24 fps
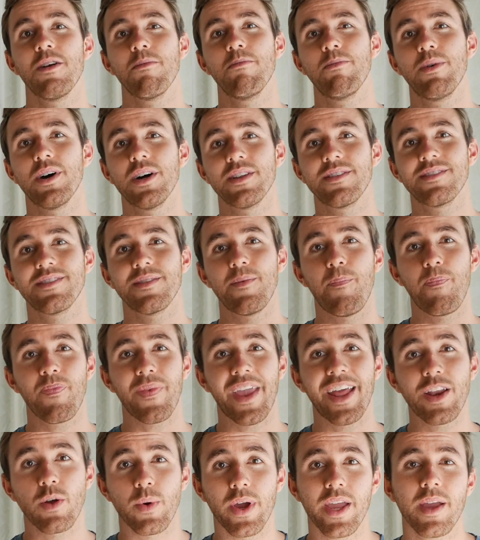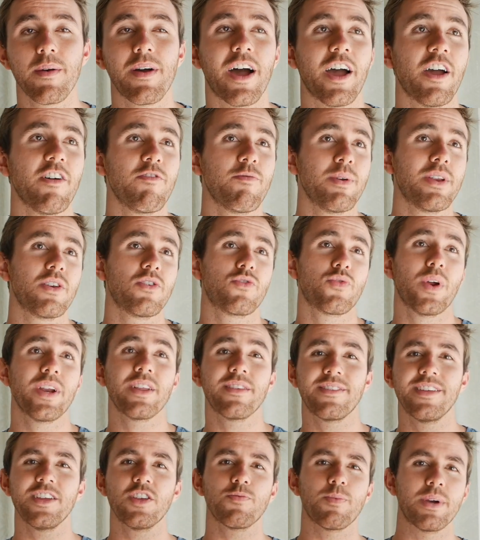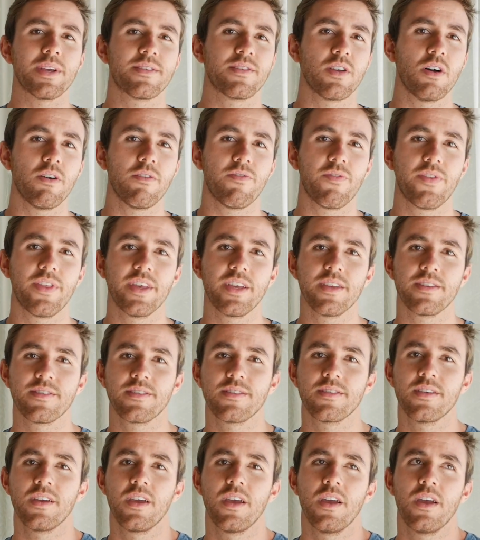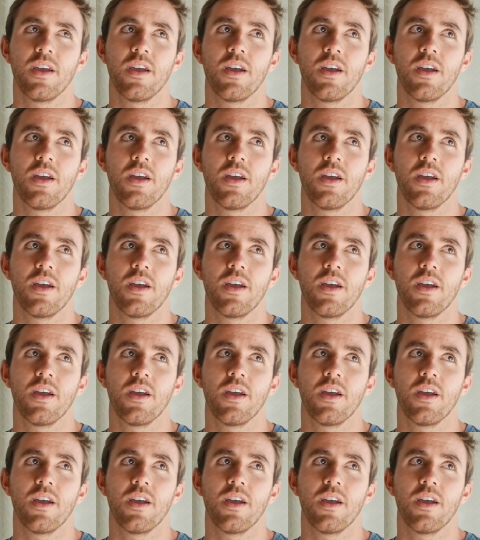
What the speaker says: But anyway, I've been trying to teach myself this